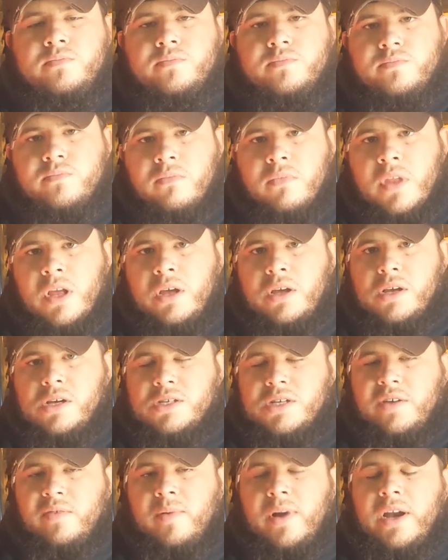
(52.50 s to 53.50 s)

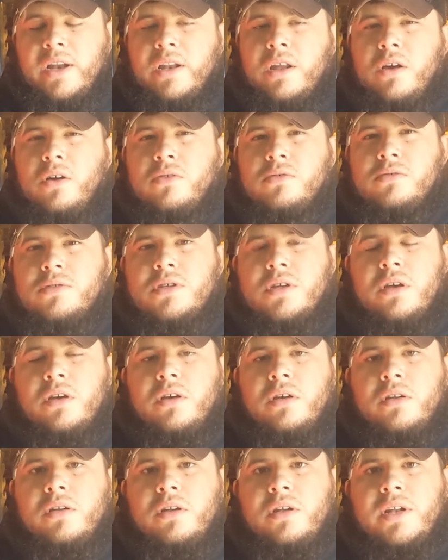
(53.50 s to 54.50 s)
As everybody knows,
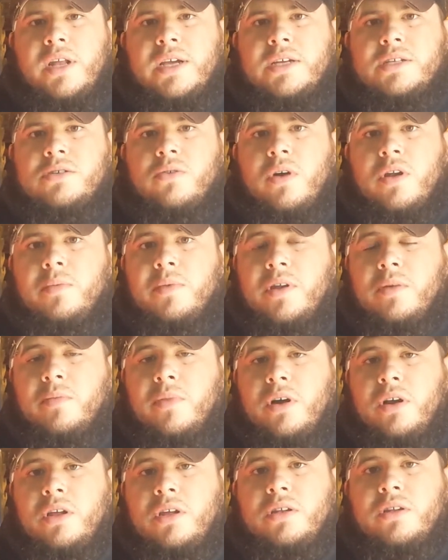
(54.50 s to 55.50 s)
uh, it takes quite a bit of
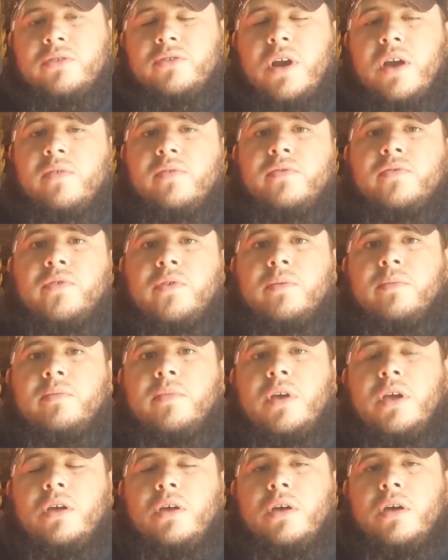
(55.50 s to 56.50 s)
money to travel
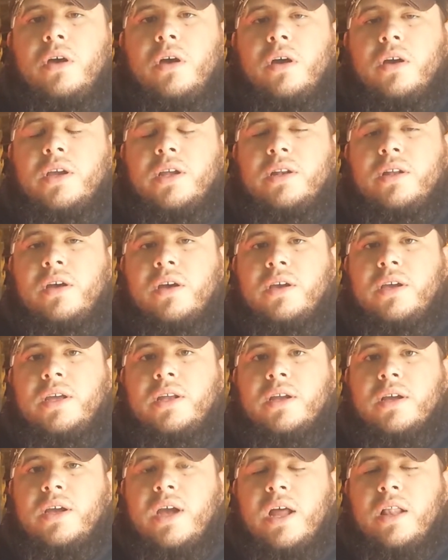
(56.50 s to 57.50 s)
from
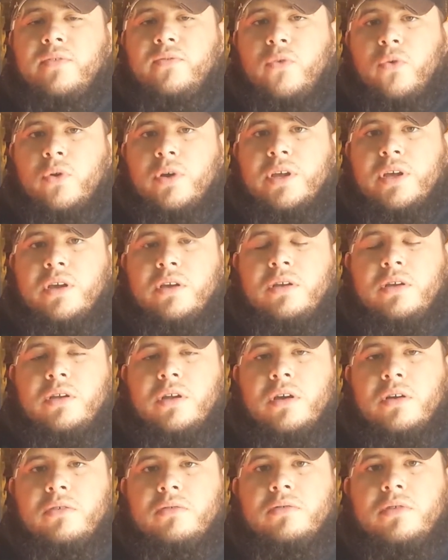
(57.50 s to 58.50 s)
Kentucky to California, you
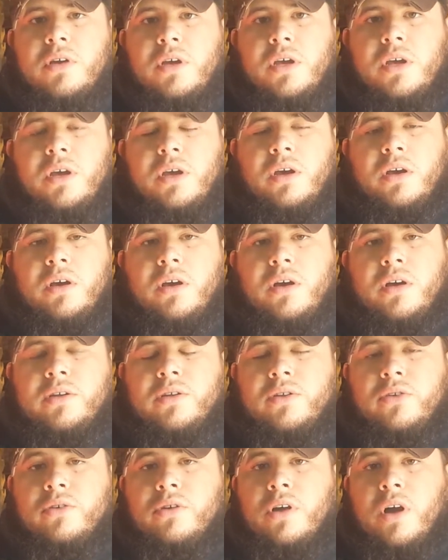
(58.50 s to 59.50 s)
know,
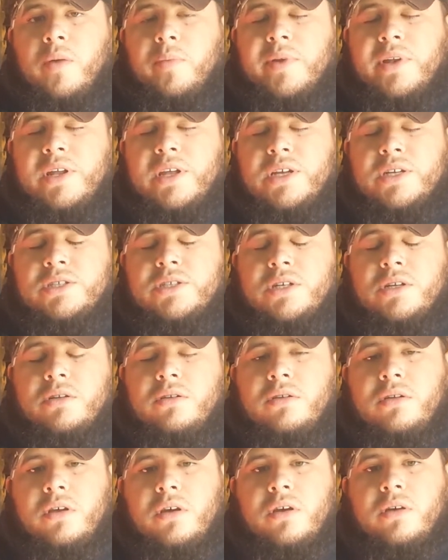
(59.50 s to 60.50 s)
to do a
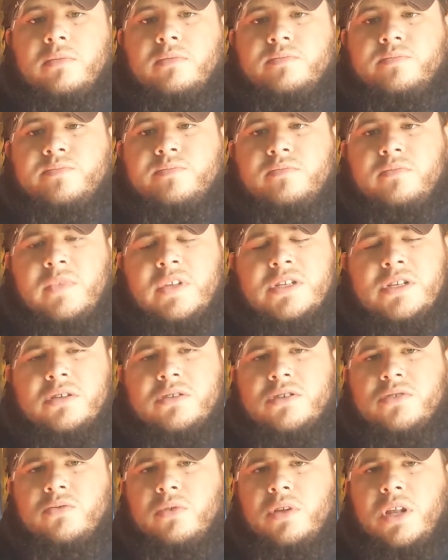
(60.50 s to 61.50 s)
competition. Um,
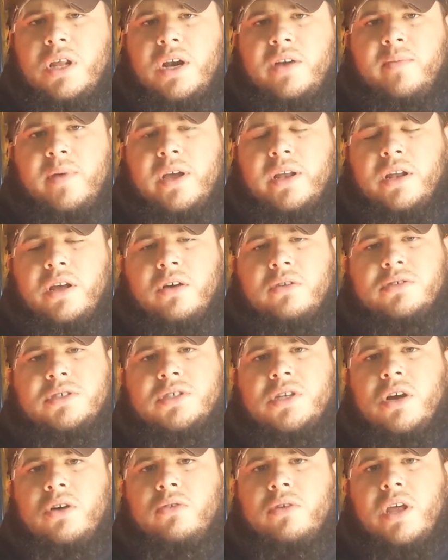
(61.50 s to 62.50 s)
so just want to let everybody know,
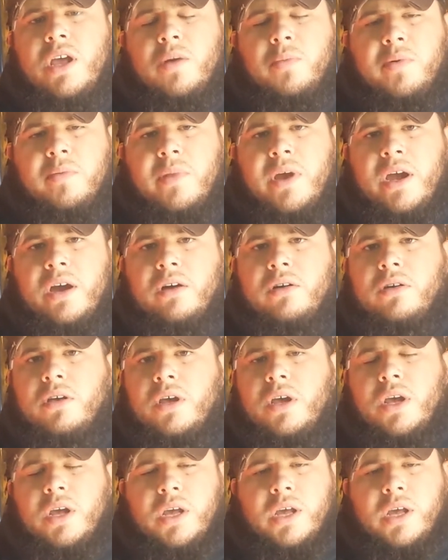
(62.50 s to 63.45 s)
just go and help him out.